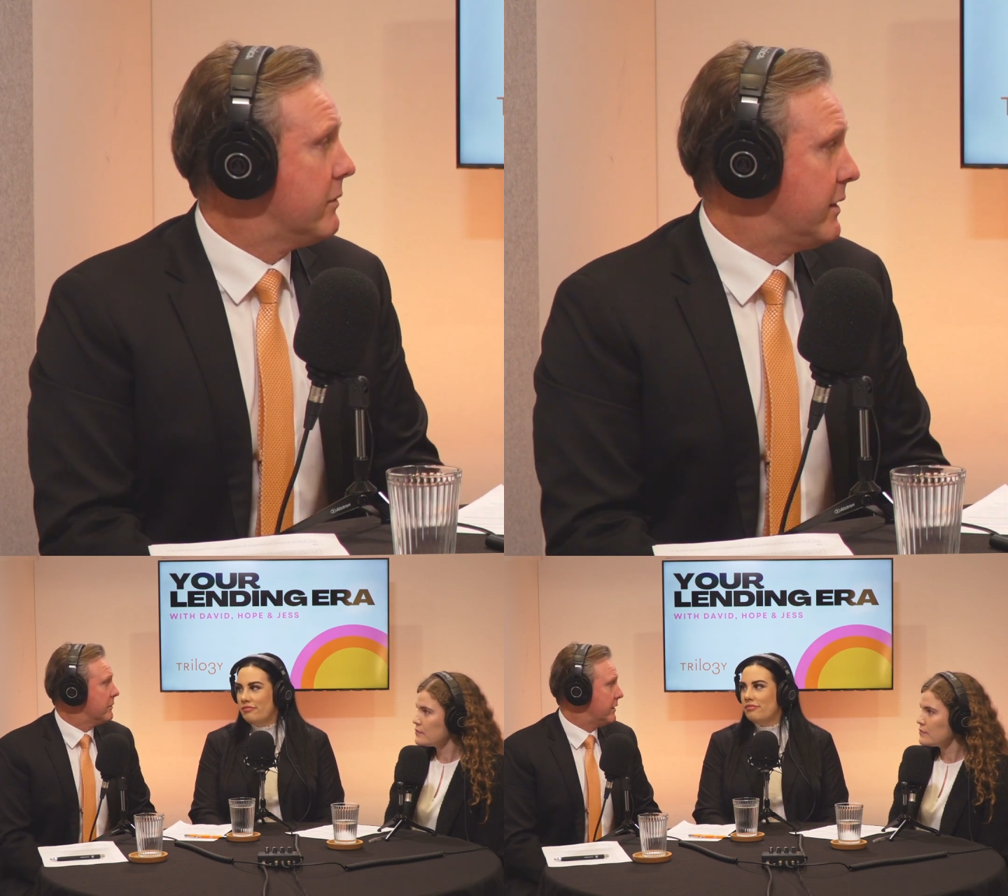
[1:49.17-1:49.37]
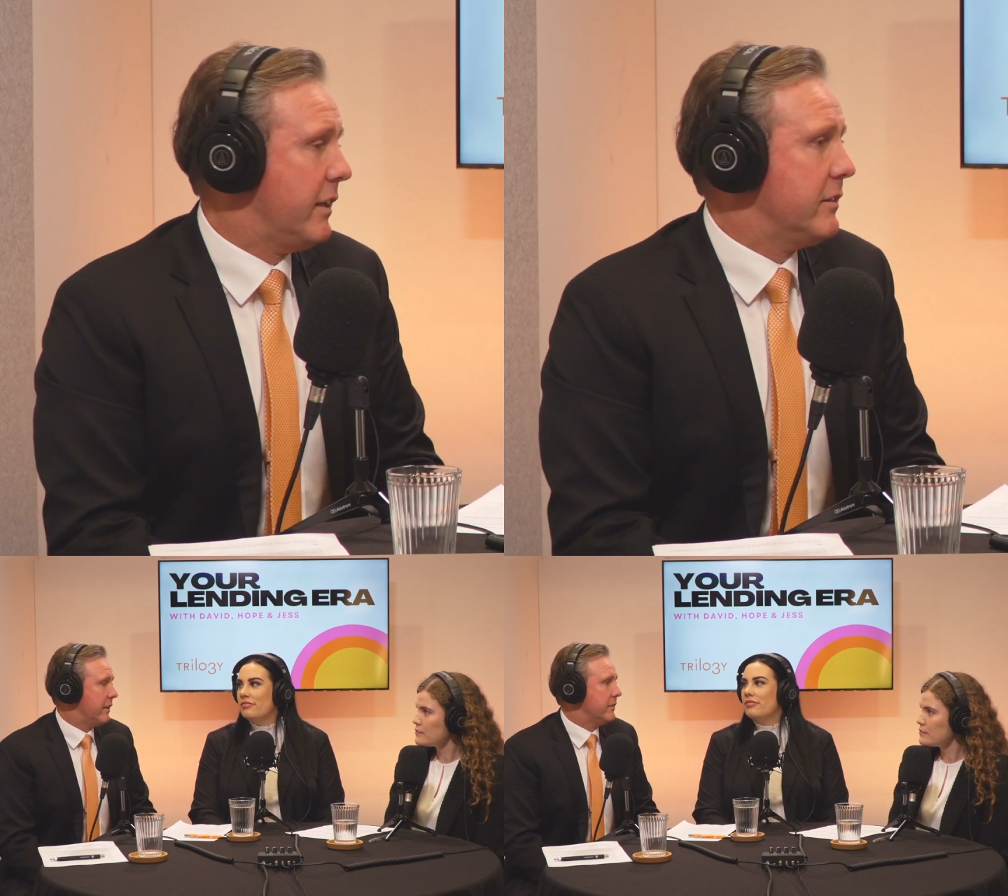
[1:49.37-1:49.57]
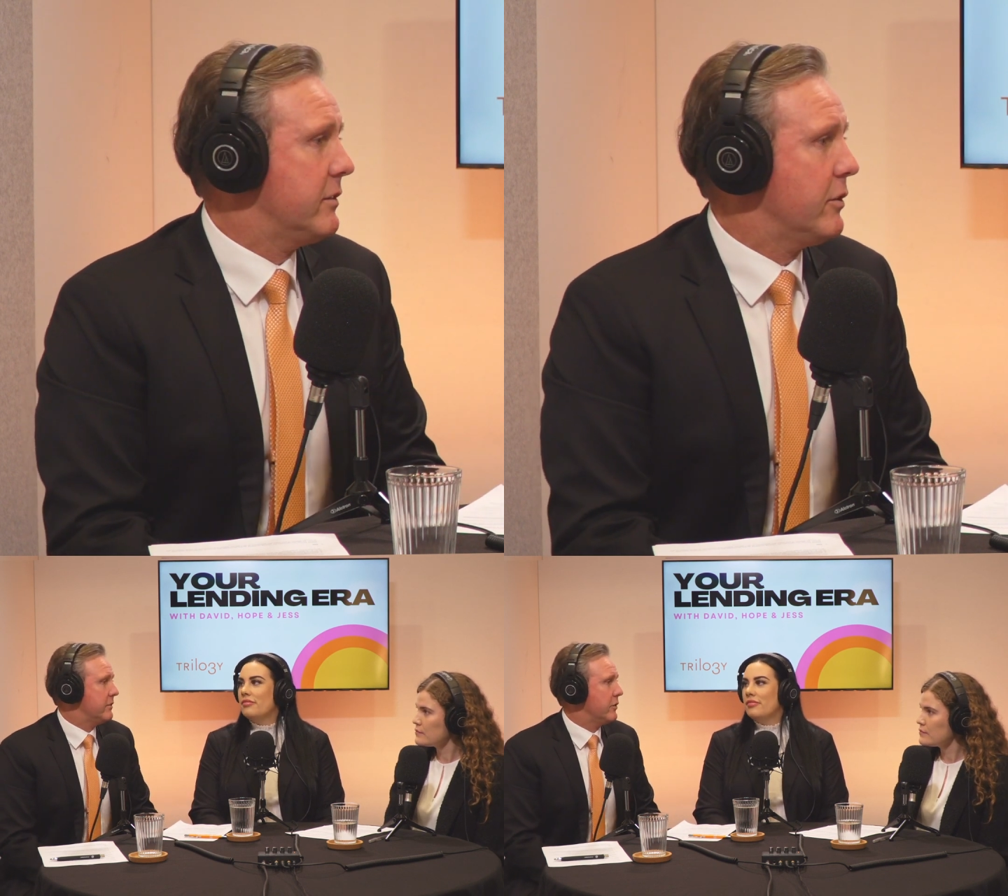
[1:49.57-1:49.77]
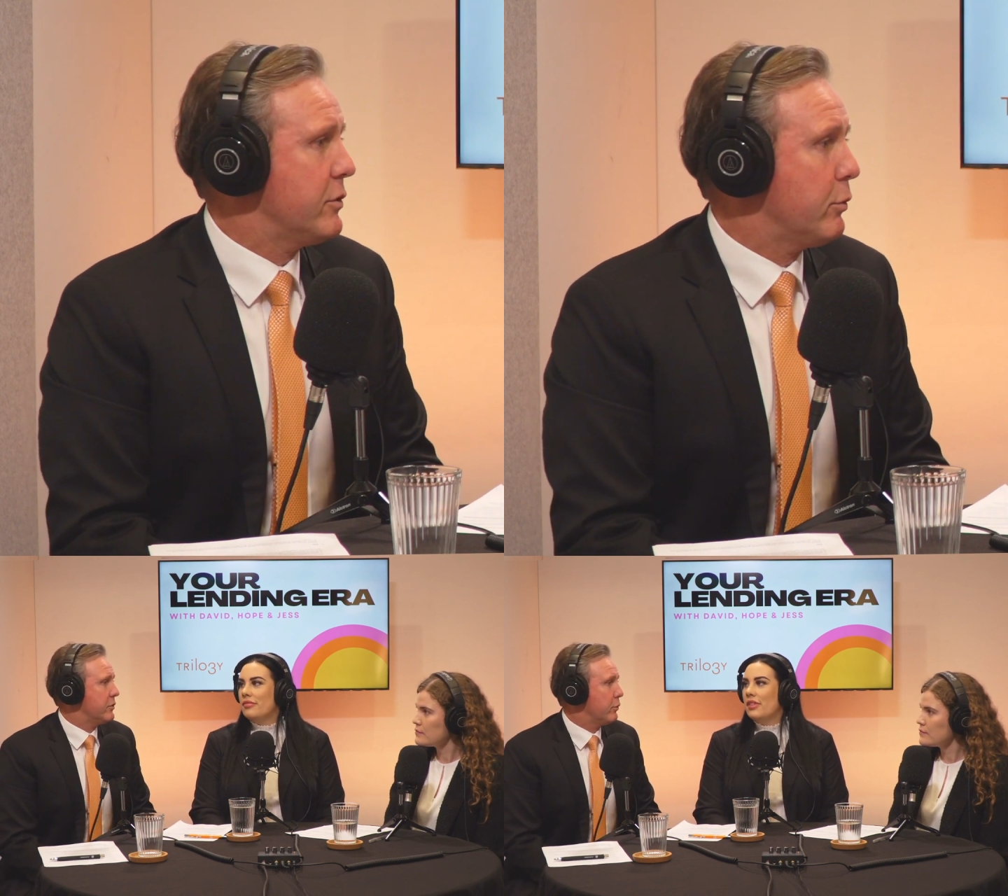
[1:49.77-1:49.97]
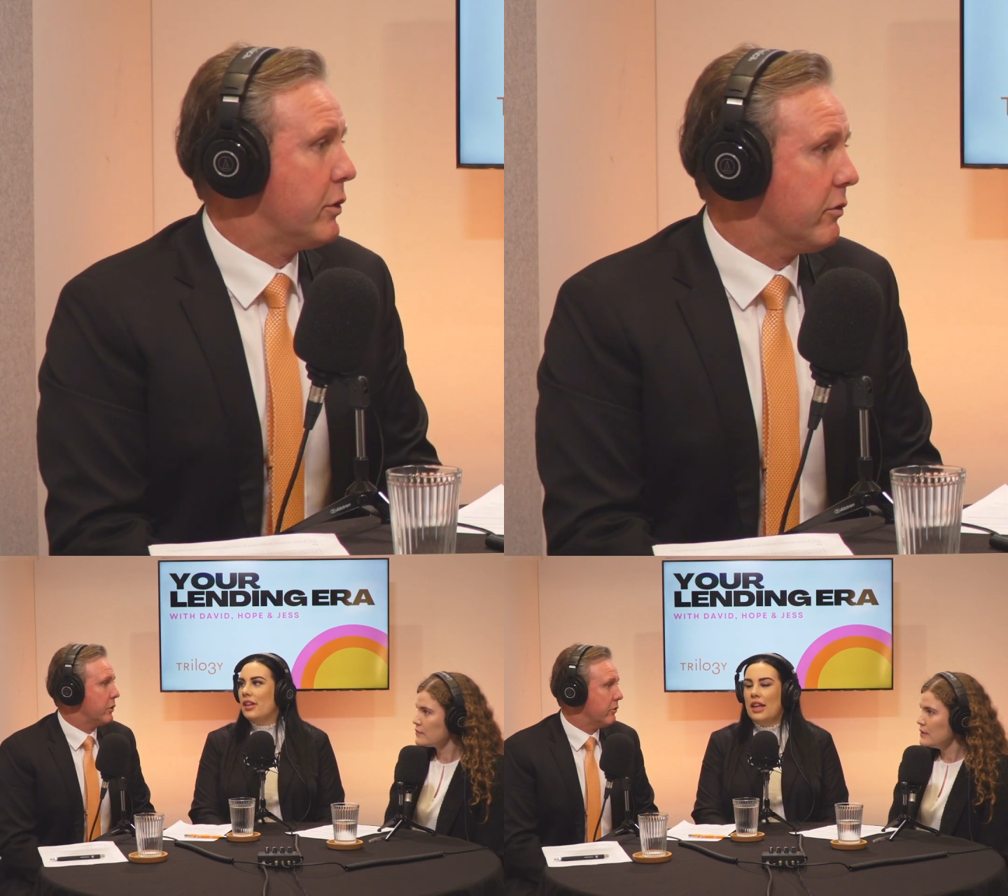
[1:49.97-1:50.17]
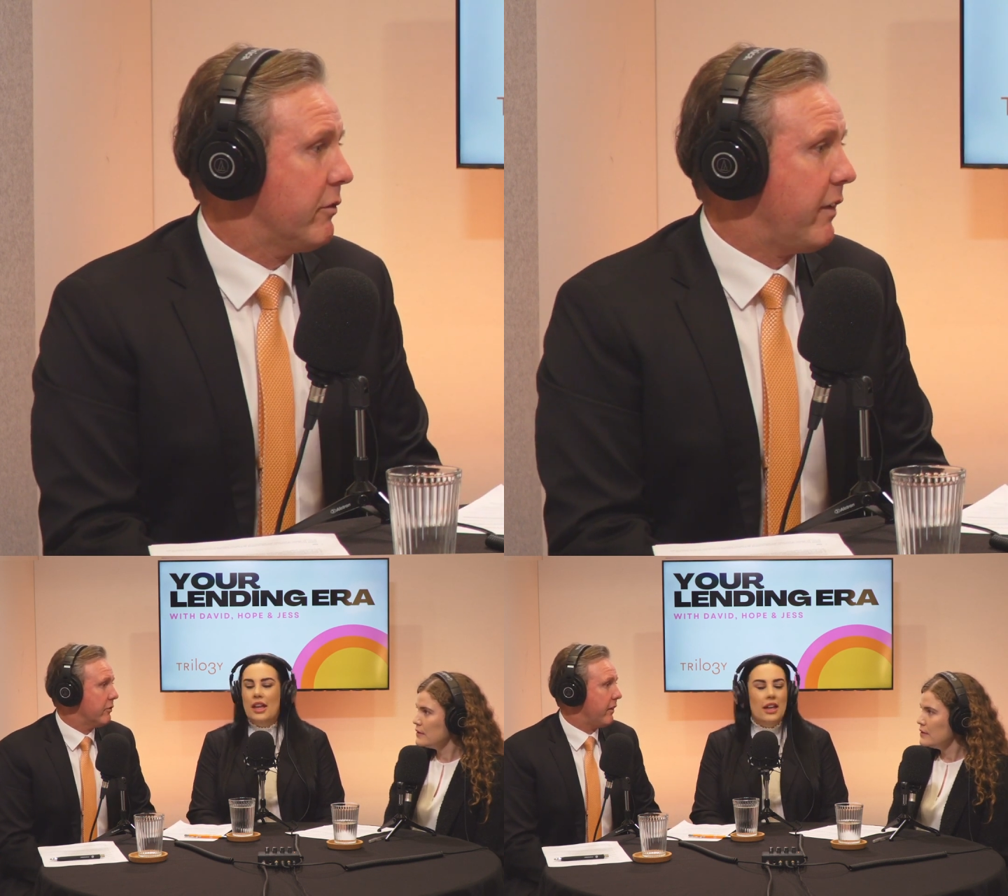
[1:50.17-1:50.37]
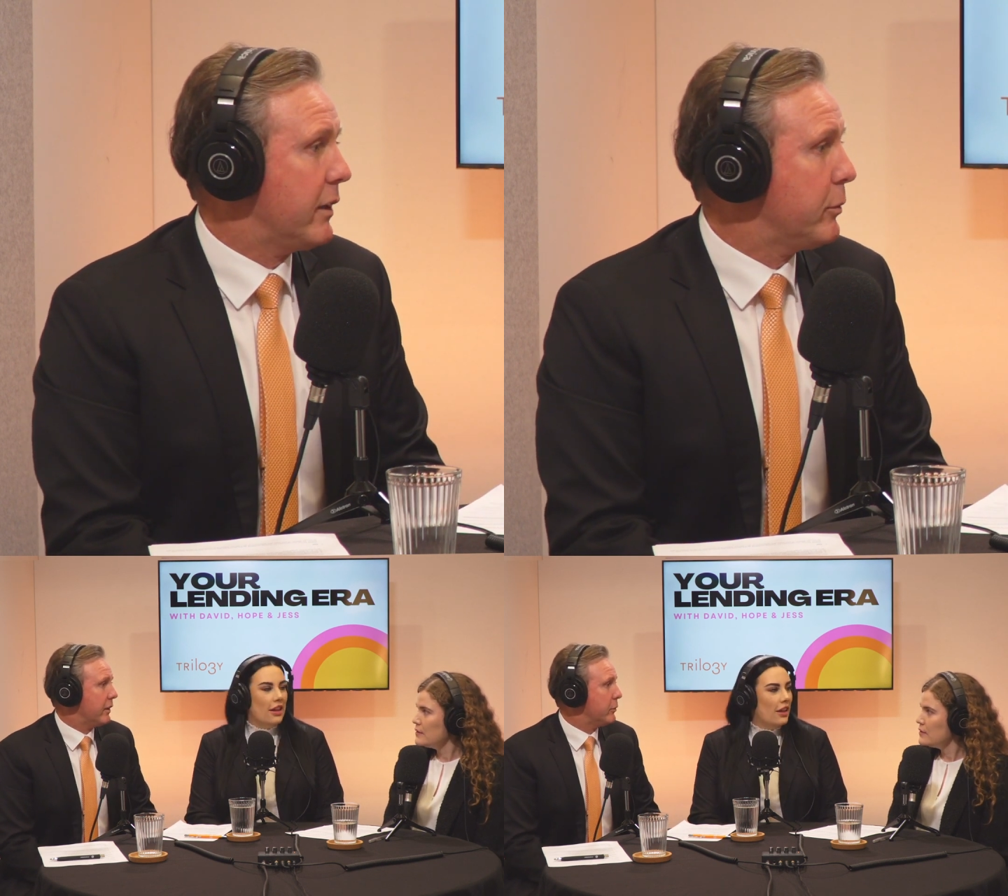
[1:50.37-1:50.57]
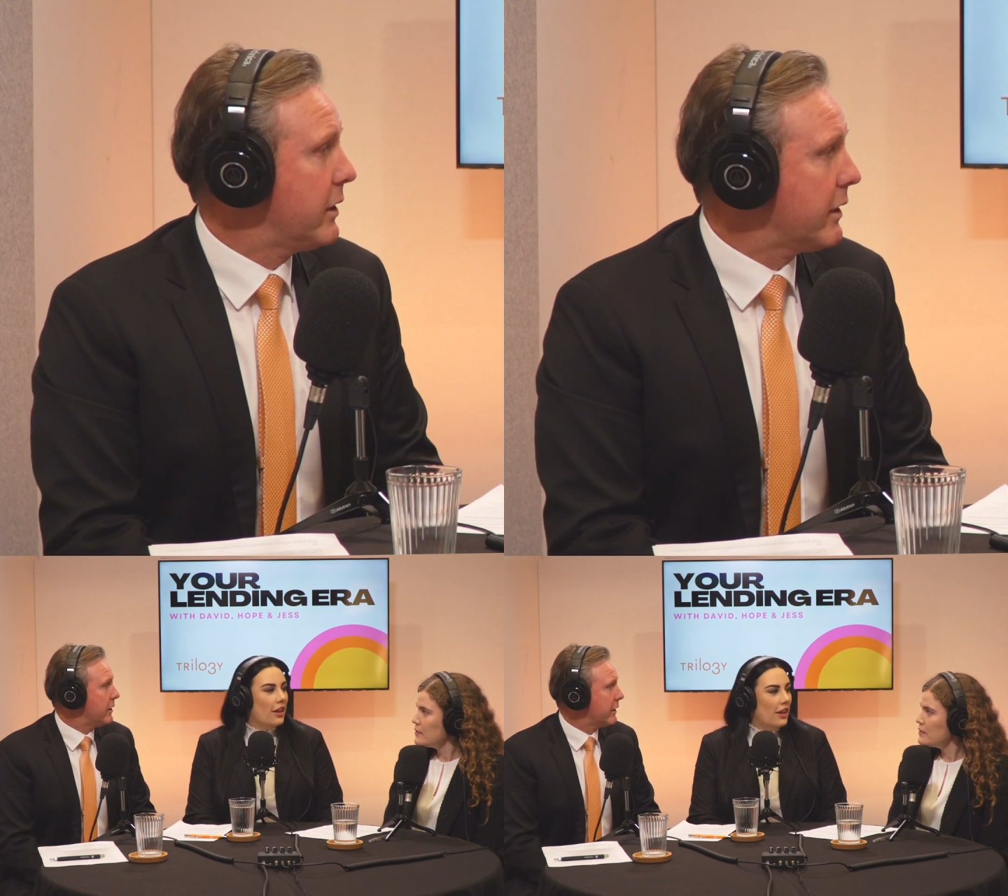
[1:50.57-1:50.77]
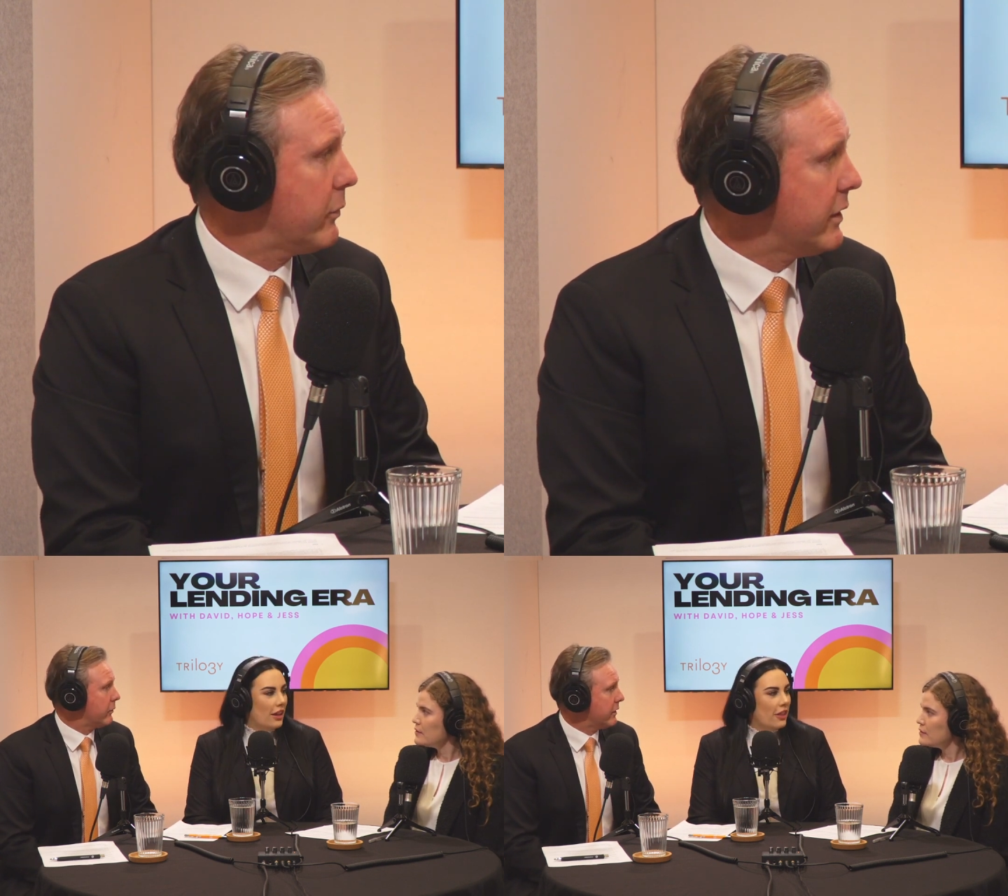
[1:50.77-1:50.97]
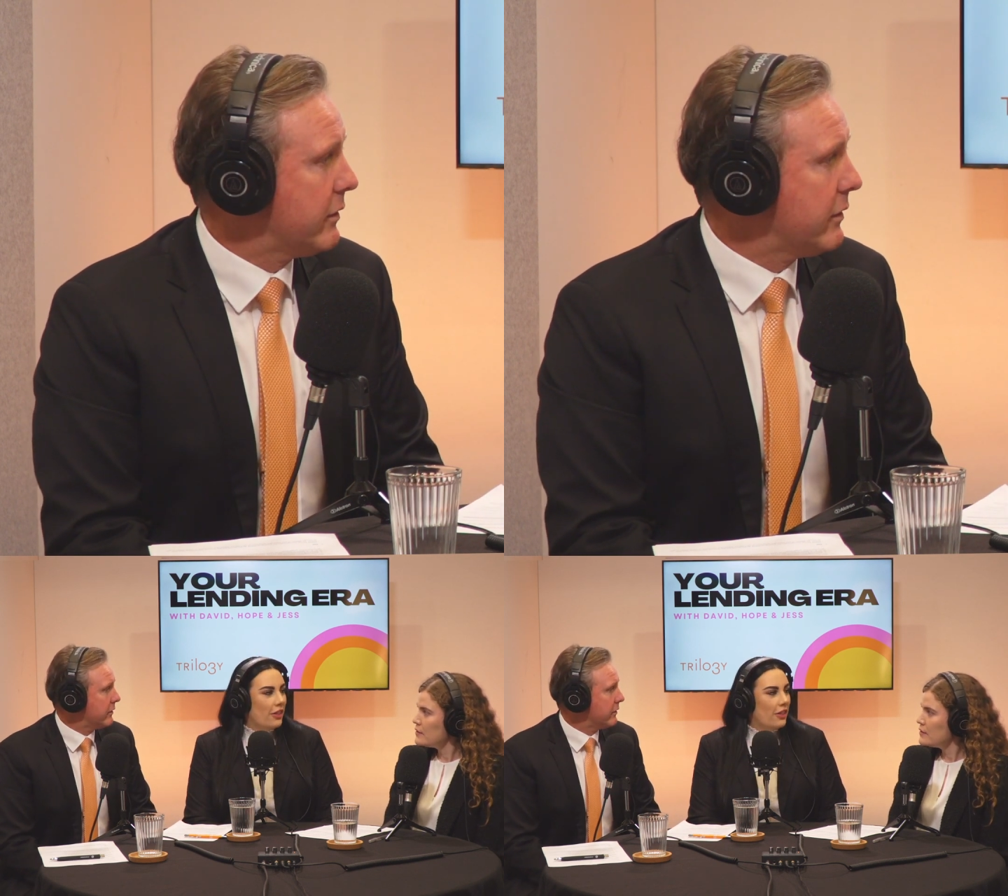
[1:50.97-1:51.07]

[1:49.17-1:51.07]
and that tells you what your available equity is.